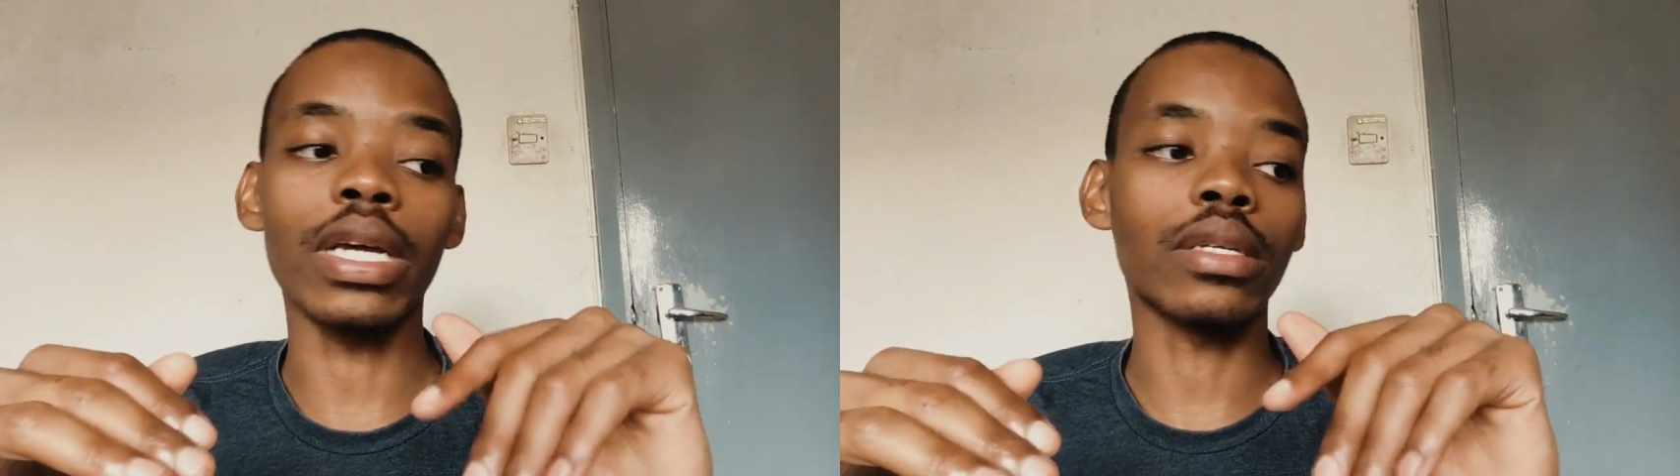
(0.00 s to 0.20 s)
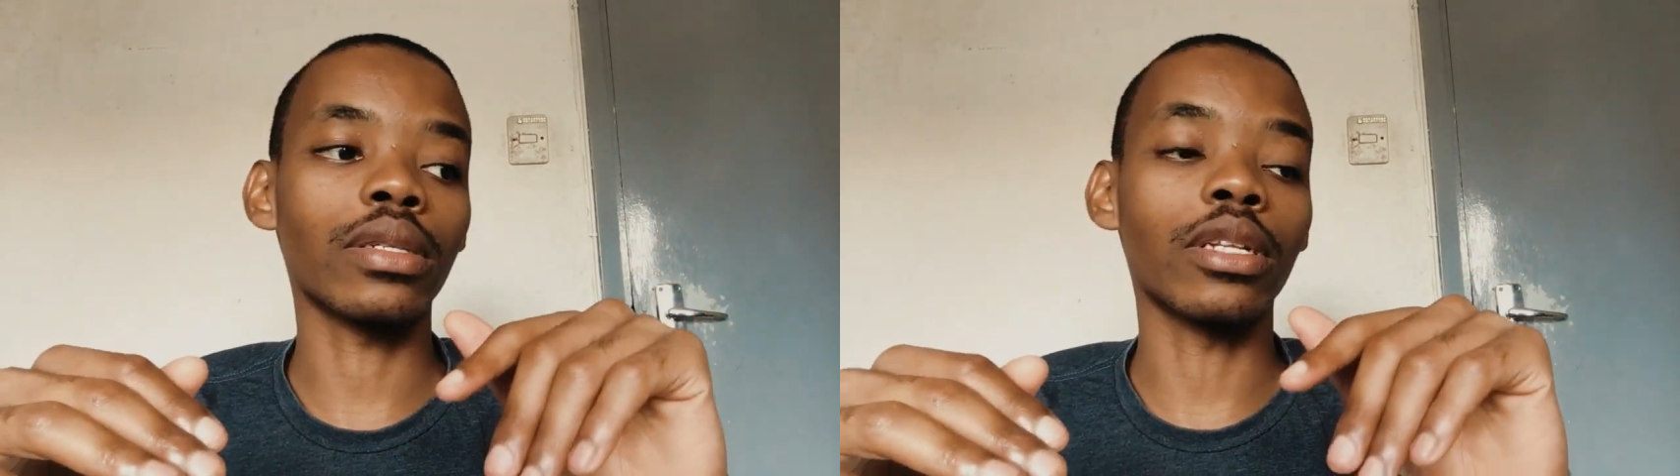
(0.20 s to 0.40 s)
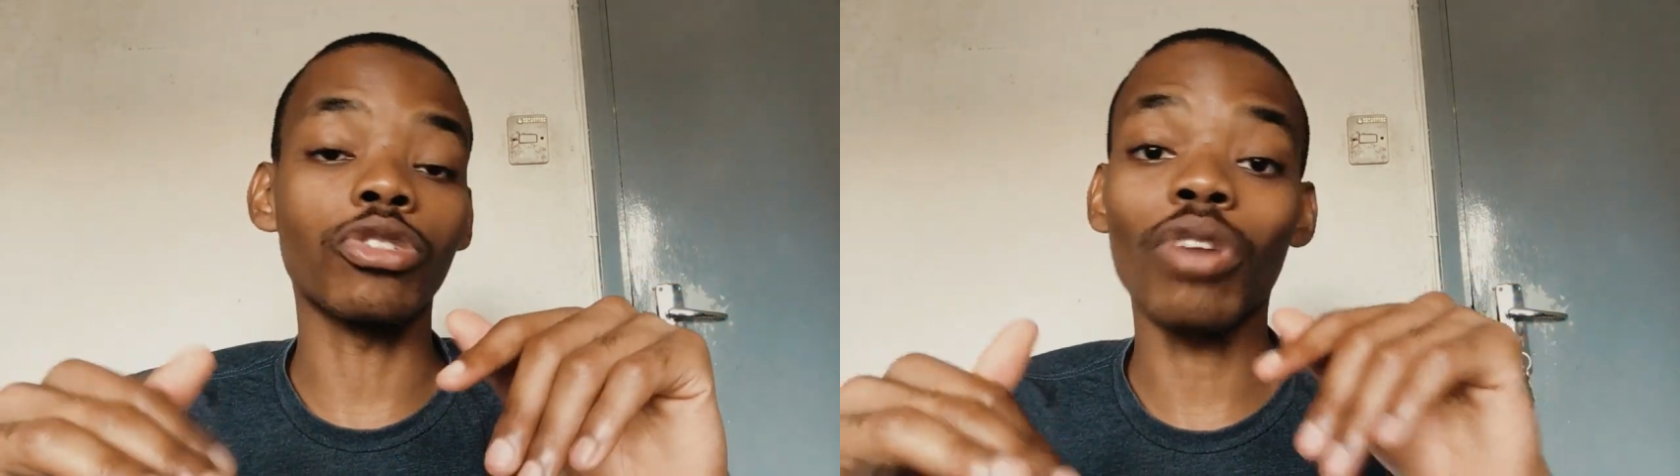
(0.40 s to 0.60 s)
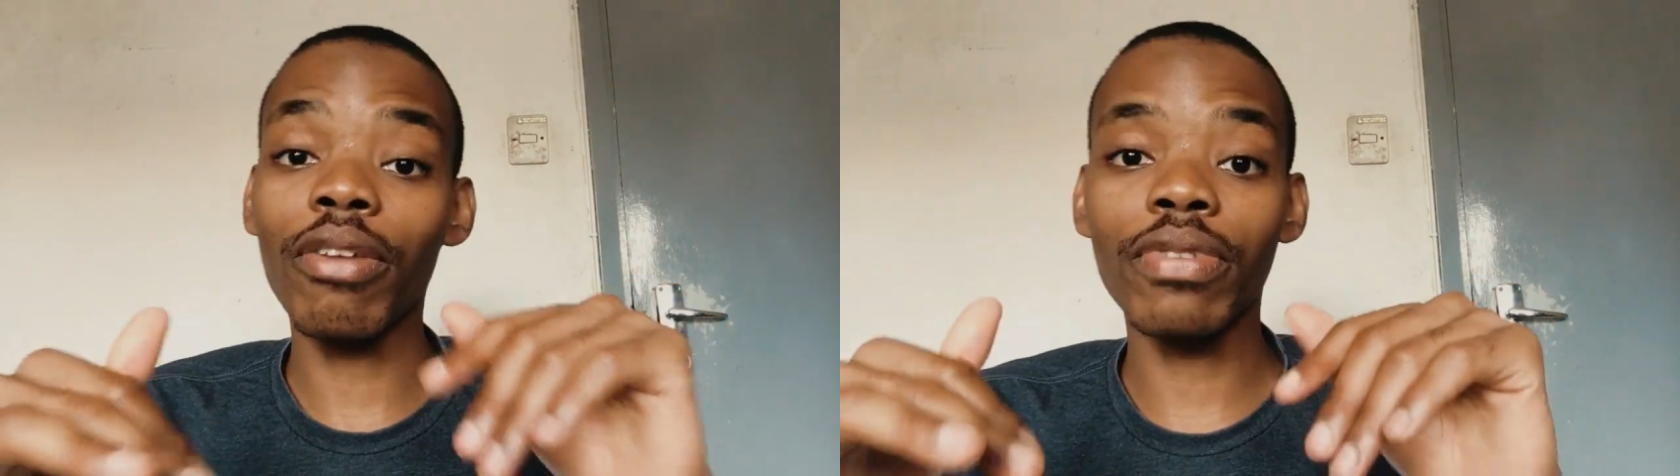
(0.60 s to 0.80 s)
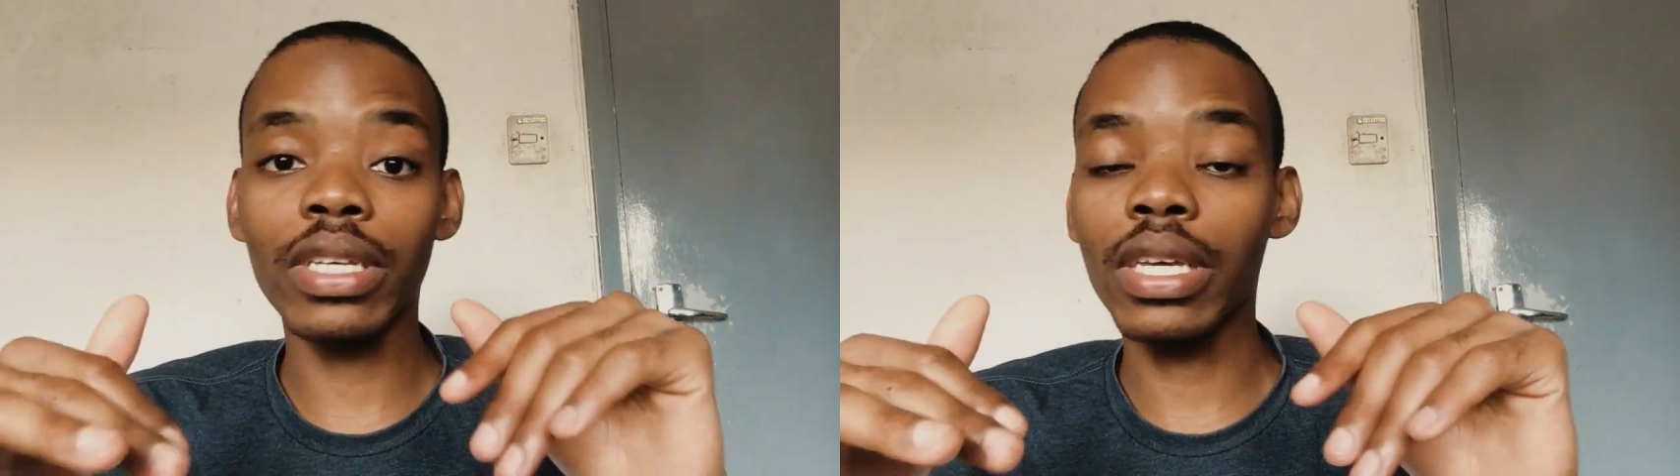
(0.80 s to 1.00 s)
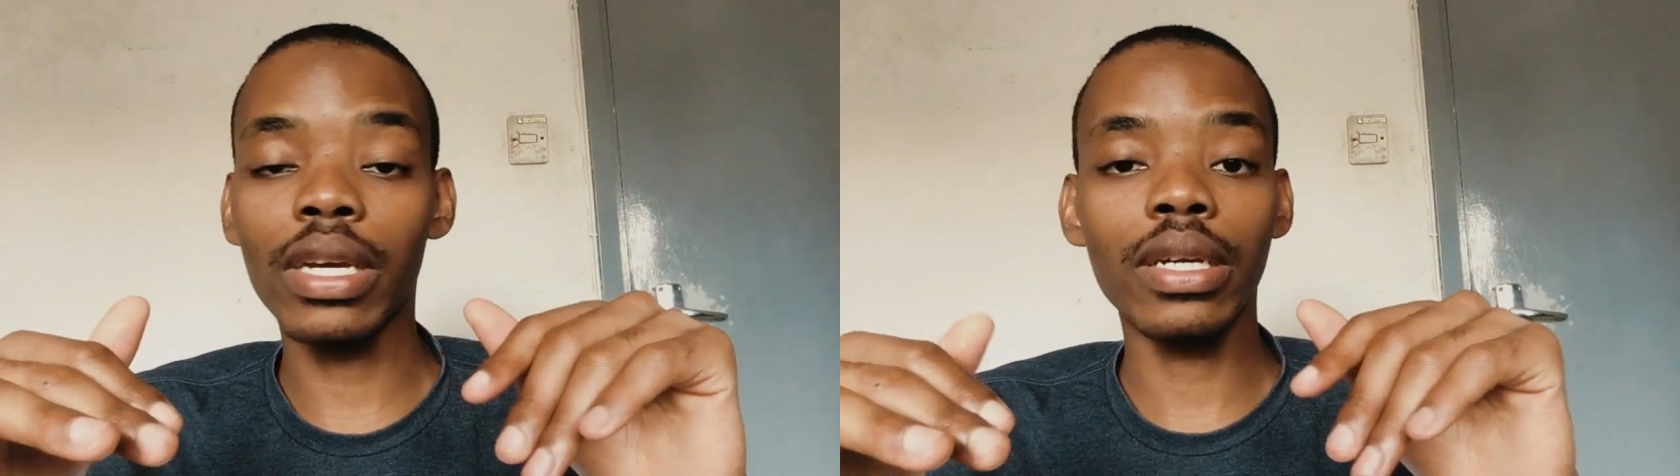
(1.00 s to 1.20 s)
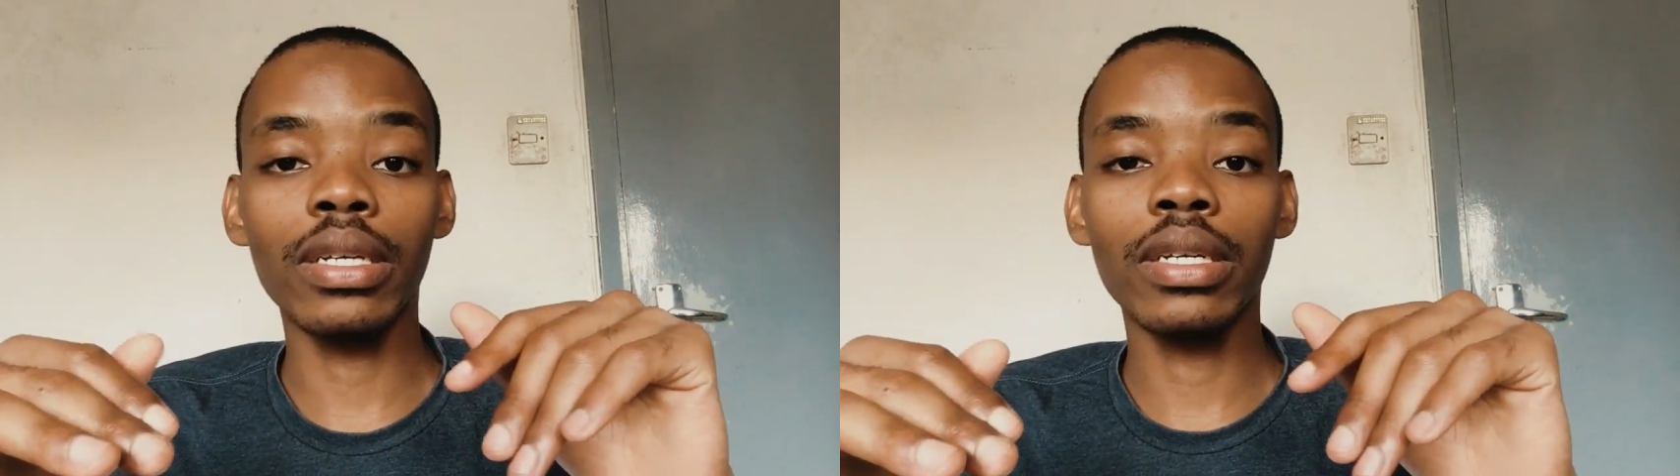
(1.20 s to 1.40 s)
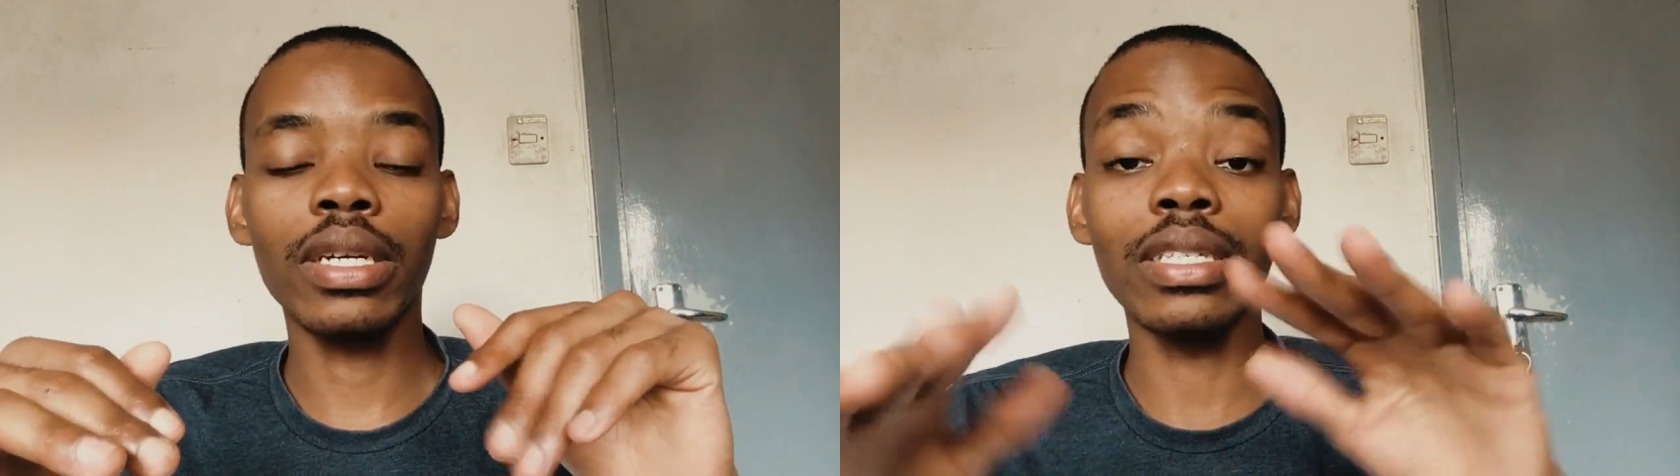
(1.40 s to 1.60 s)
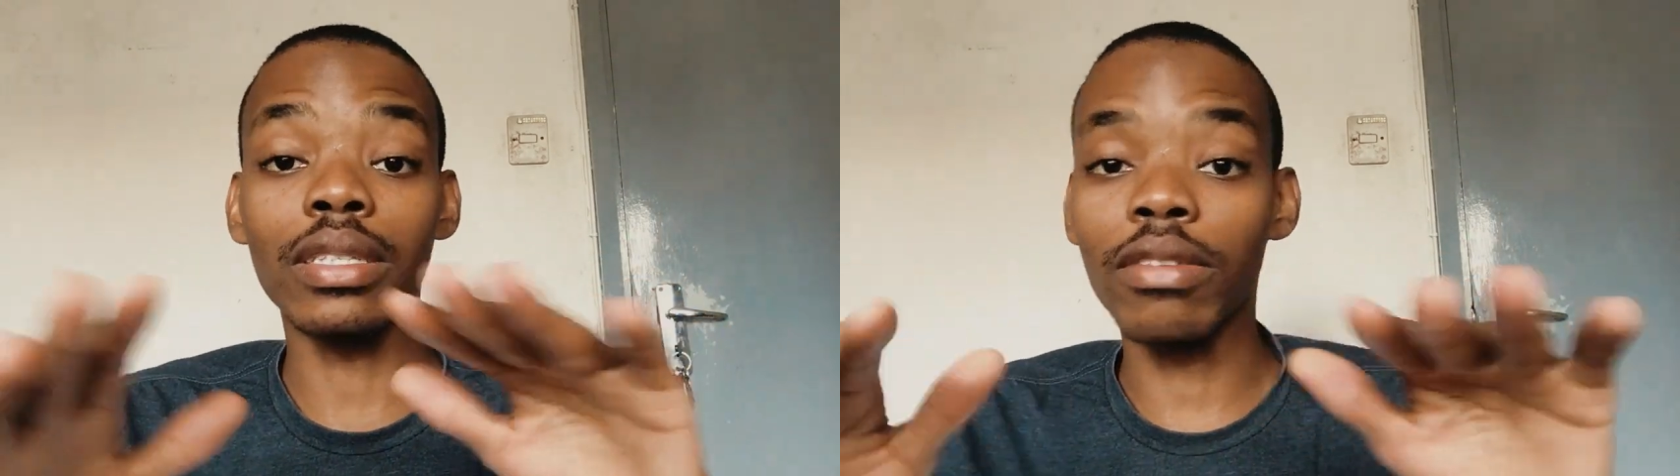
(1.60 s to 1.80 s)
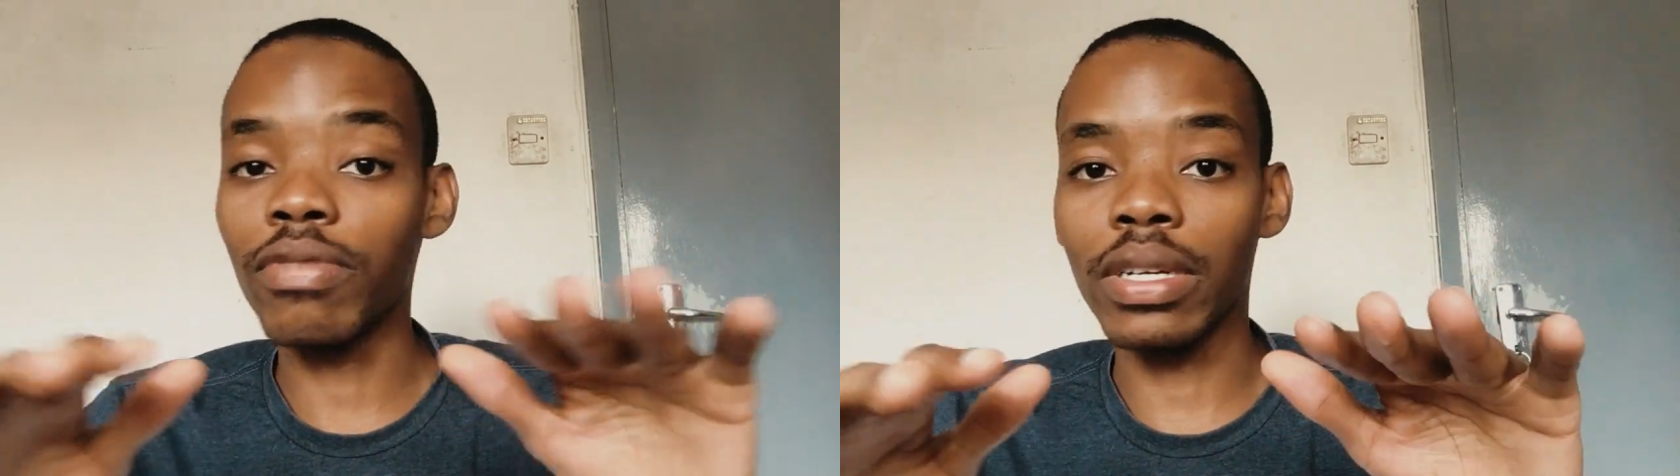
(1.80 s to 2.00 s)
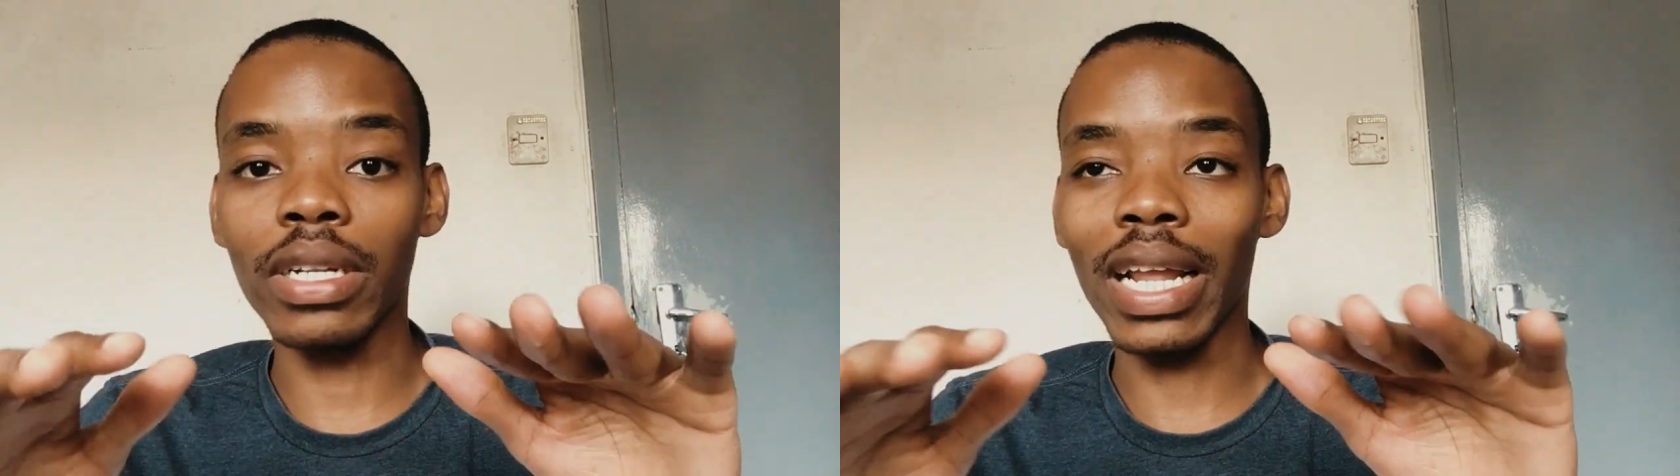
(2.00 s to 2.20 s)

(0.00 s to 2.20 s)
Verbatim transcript: like the traffic here is different.